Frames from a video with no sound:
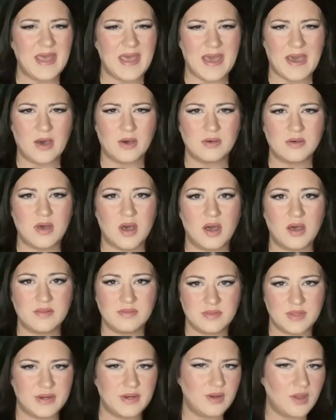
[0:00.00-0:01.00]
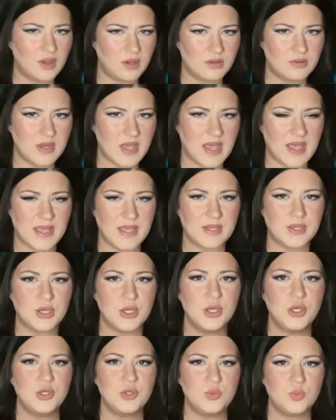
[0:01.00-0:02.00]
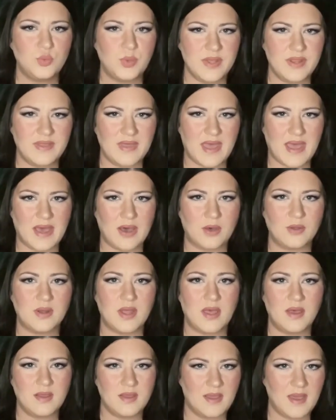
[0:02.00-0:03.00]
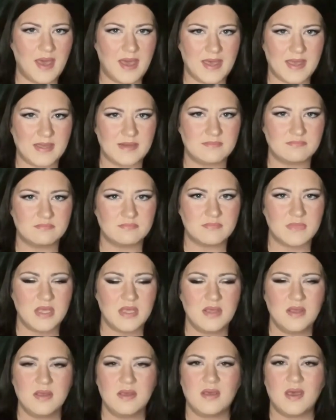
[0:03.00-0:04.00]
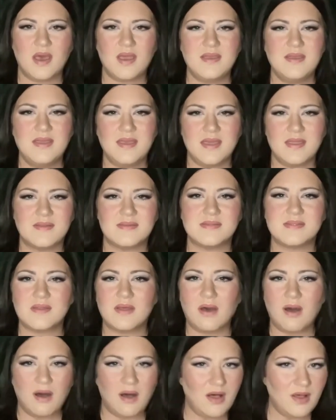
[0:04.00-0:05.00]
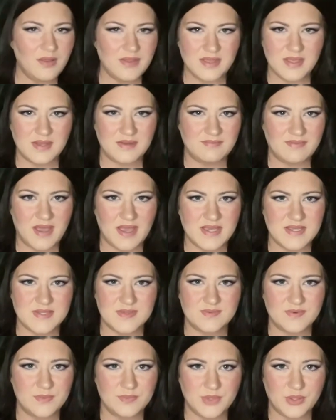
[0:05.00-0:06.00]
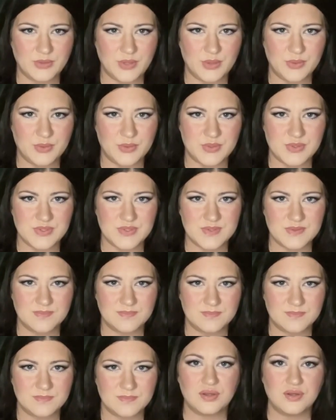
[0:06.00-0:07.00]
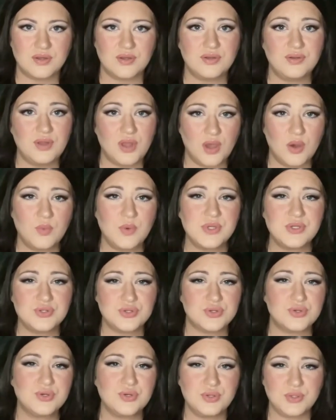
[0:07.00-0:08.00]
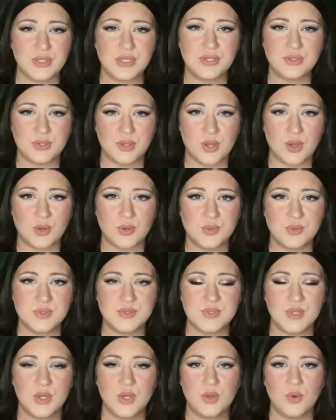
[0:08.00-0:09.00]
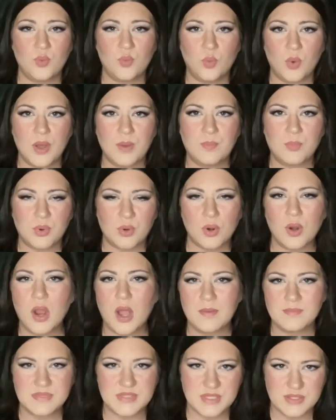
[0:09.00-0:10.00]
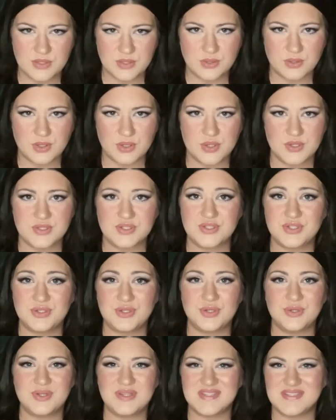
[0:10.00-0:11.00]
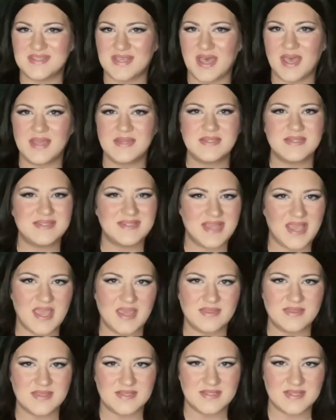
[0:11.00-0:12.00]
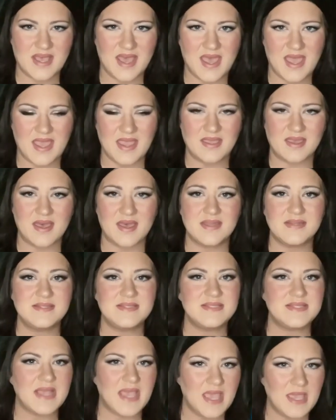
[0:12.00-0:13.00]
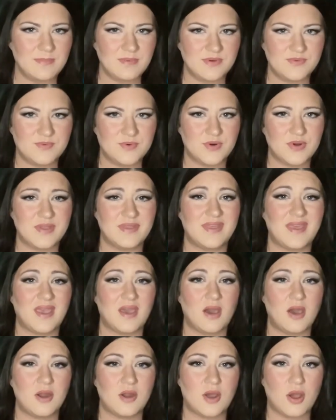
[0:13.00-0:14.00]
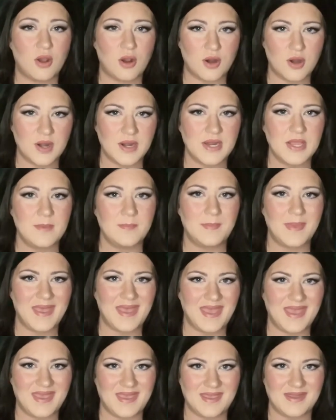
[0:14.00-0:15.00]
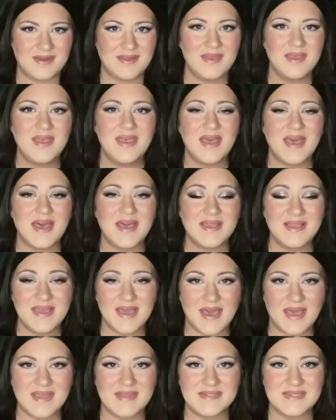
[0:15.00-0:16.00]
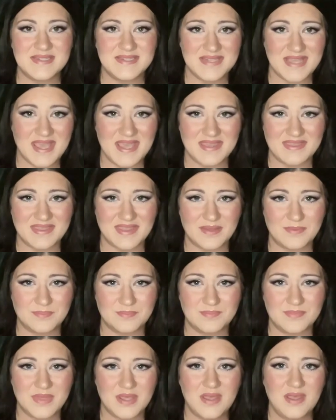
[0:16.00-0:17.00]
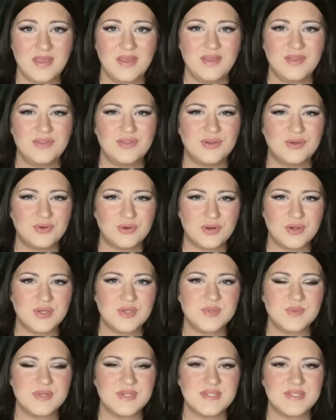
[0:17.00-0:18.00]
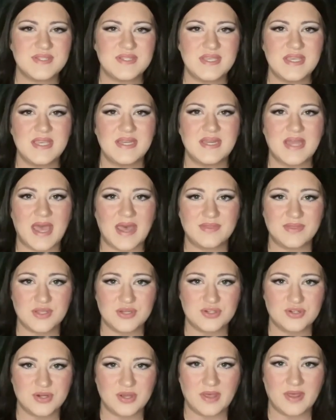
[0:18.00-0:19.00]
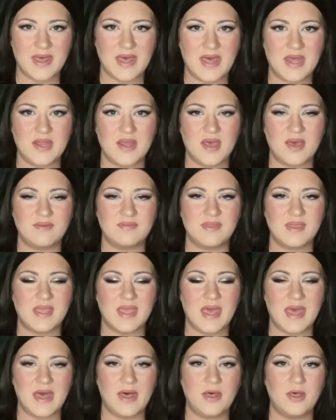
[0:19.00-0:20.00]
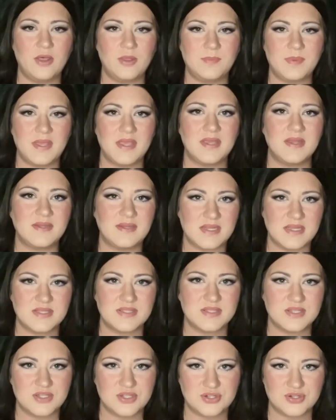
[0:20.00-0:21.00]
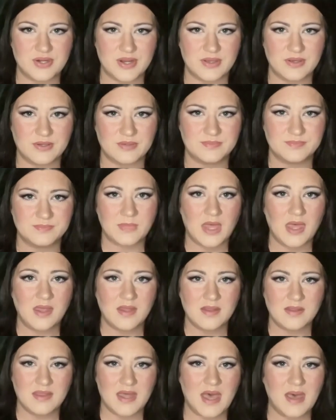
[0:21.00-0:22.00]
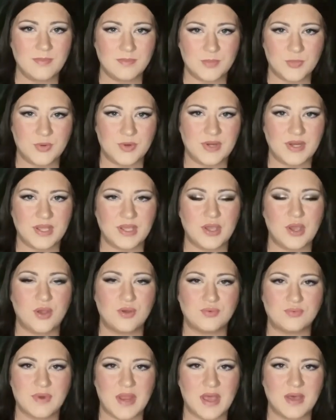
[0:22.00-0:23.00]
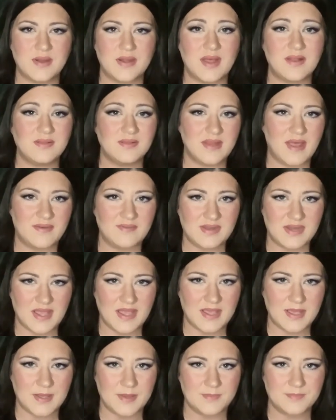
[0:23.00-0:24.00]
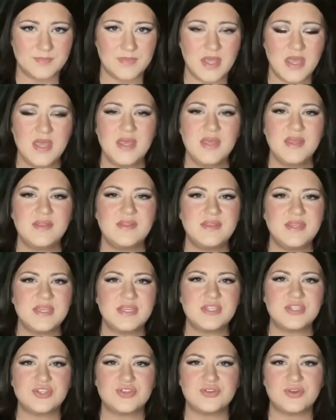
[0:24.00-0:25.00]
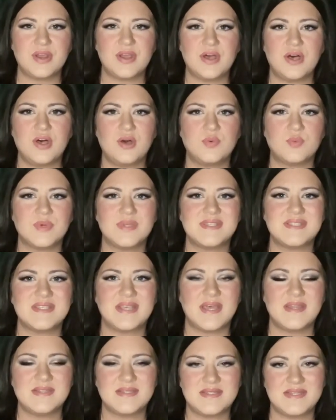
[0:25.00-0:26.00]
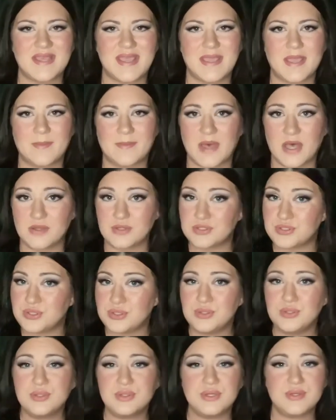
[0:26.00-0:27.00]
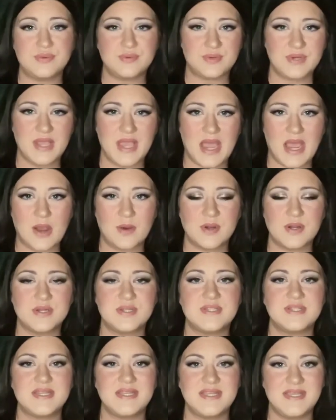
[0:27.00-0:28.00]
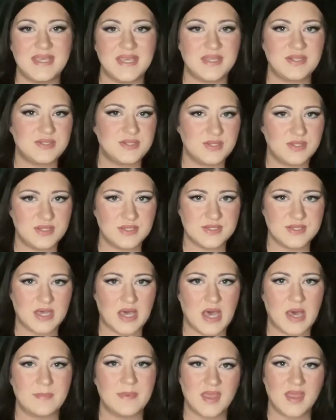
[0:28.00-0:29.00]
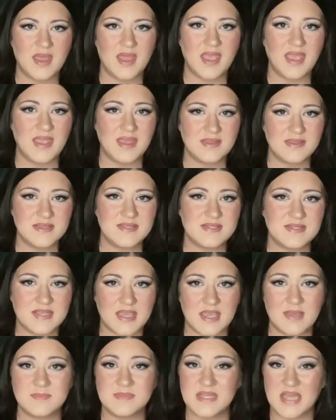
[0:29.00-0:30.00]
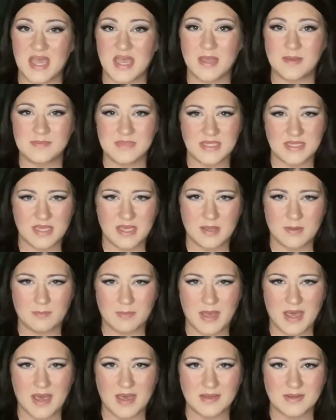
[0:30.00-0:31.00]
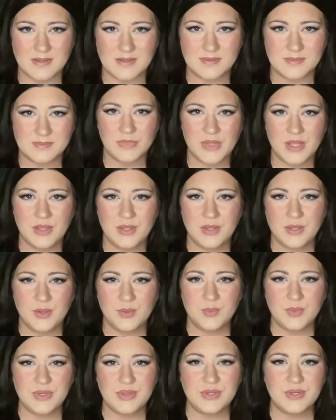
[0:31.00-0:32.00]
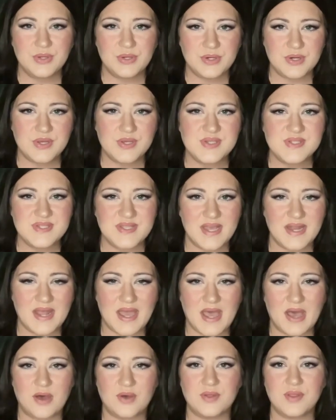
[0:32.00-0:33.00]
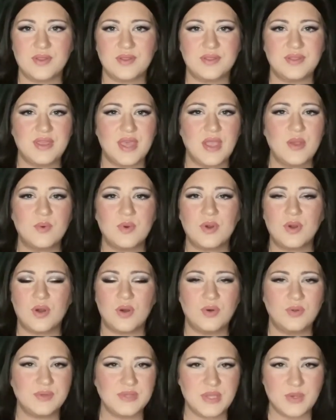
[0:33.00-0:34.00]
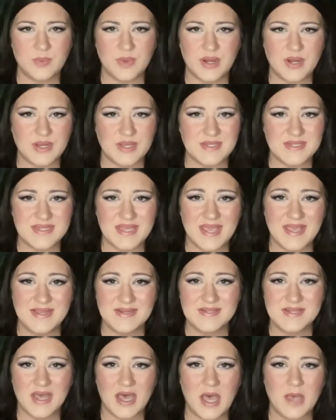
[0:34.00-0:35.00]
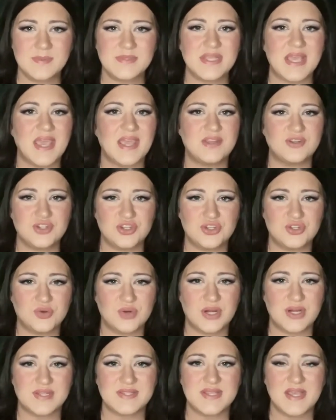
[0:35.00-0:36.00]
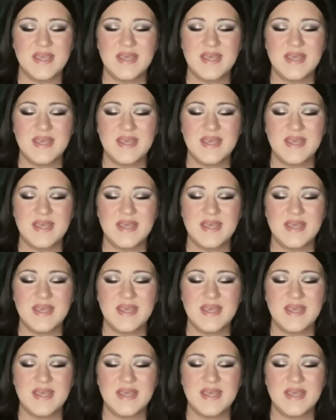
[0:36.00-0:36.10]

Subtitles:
out on their own hike without a guide, against all the advice from the locals. No one truly knows what prompted the girls to decide to take this hike a day before they had already paid a guide to take them. The girls were seen at the trailhead of the El Pianista Trail that morning around 11 a.m. This trail was said to take about 2 to 3 hours to get to the top and the same time to get back. When the girls set out, they were only wearing tank tops and shorts.